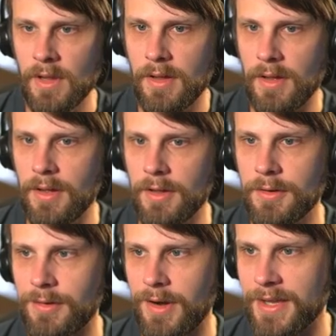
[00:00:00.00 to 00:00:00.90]

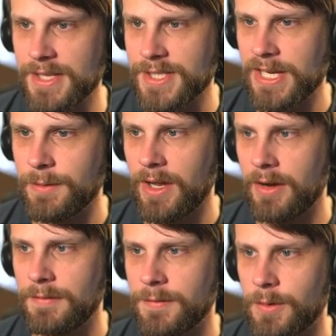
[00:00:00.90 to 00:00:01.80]
All right, guys, here we
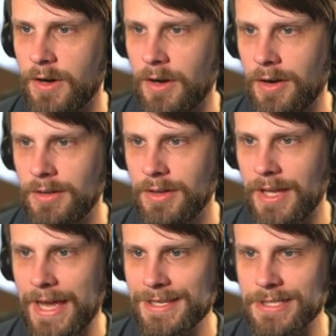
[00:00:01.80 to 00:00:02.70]
are for our
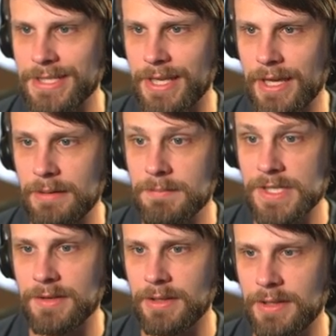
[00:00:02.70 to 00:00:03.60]
last game.
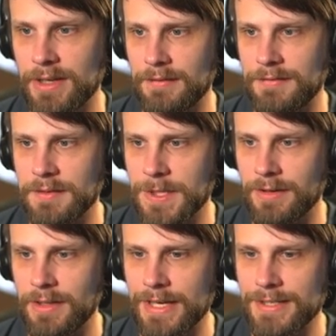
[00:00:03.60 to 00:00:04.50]
Definitely gonna be
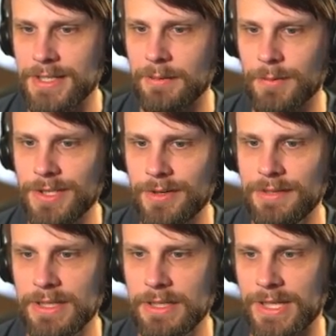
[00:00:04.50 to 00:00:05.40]
our last game. We don't
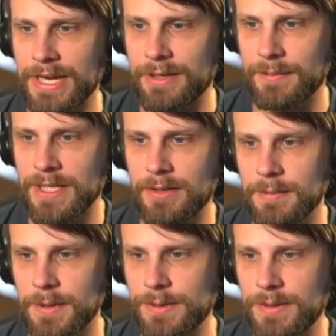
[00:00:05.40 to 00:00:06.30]
have any black mana,
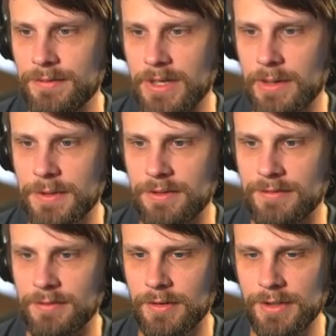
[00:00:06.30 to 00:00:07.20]
but we do have a couple
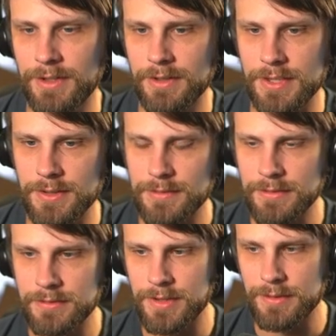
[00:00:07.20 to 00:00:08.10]
of really good two,
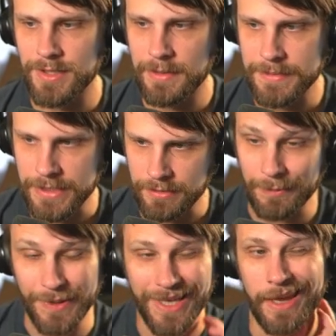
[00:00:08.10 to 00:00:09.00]
two drops here
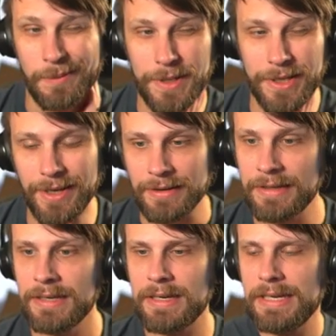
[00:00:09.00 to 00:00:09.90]
that we can play.
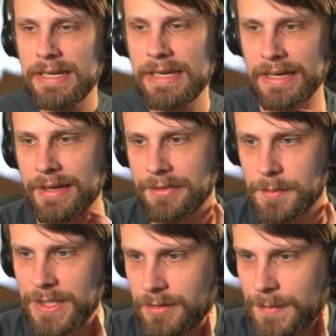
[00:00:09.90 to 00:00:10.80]
Uh, the
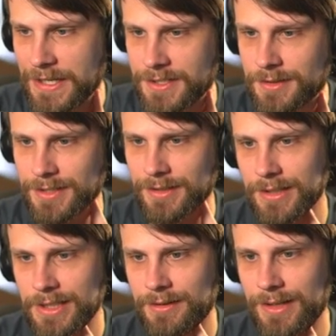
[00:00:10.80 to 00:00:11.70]
Meathook Massacre is a
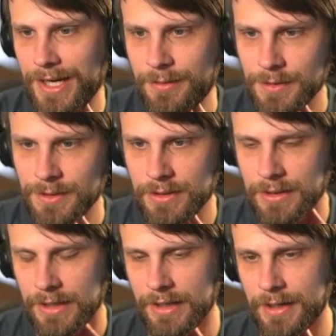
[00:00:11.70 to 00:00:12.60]
little awkward,
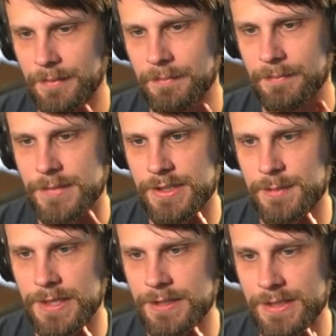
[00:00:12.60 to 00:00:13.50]
um, just
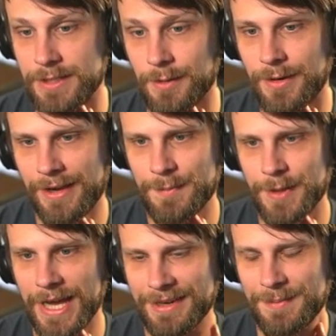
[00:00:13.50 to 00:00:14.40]
because we don't have
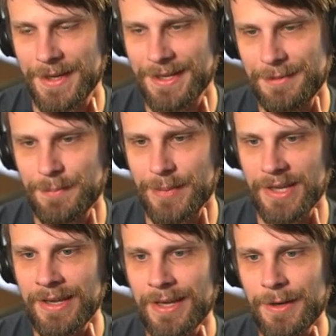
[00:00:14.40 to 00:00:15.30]
black mana,
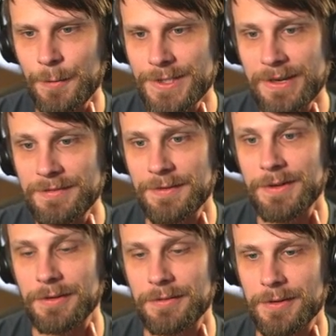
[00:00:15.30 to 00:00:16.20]
but we do have the
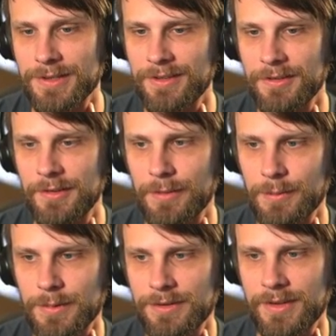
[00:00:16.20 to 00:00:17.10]
Field of ruins. so
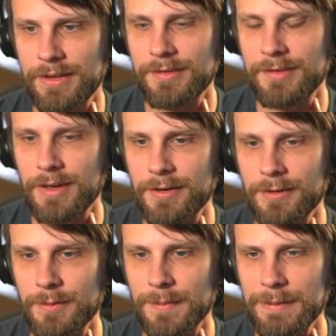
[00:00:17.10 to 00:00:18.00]
worst case
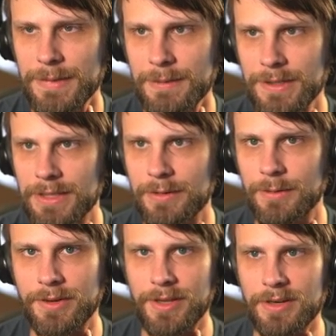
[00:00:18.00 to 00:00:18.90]
scenario, we might be able to kill
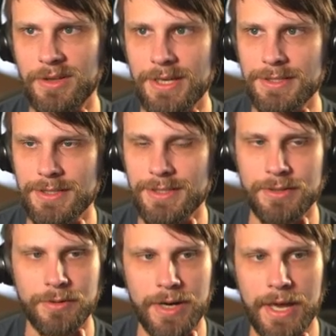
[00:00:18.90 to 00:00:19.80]
one of their lands just to
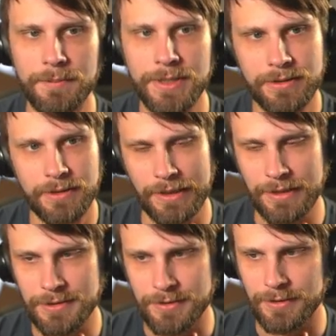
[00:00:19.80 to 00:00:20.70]
grab an
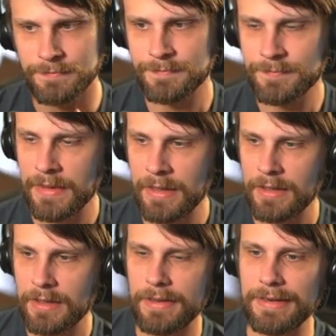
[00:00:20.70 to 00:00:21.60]
extra.
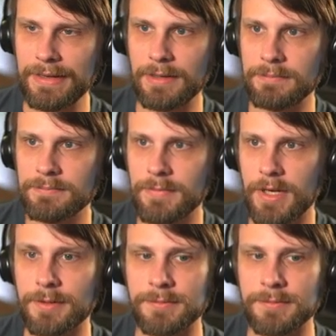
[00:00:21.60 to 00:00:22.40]
Um, oh.